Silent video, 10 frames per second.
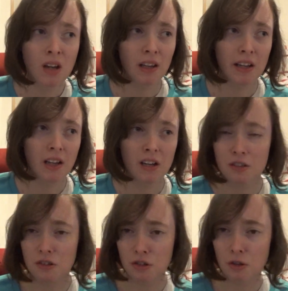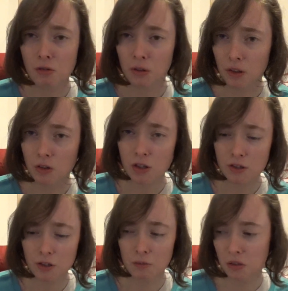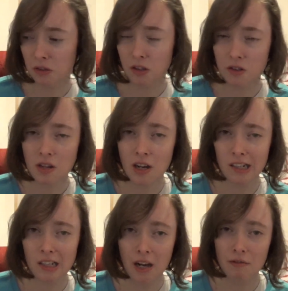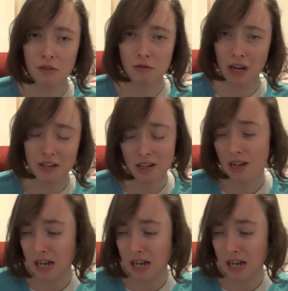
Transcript: Like, as a showrunner, Chris Chibnall doesn't actually have to write